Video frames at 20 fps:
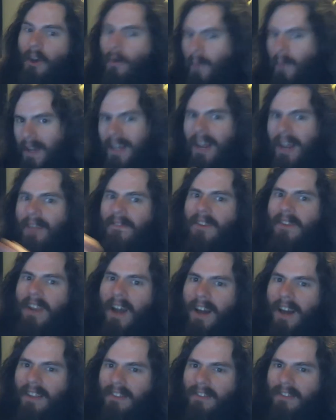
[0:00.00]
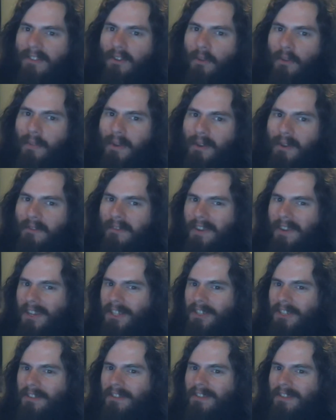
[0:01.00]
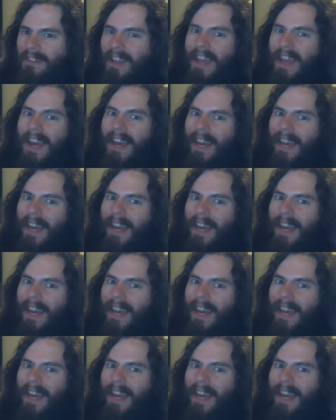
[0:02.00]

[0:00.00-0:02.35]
we could have not stupid officials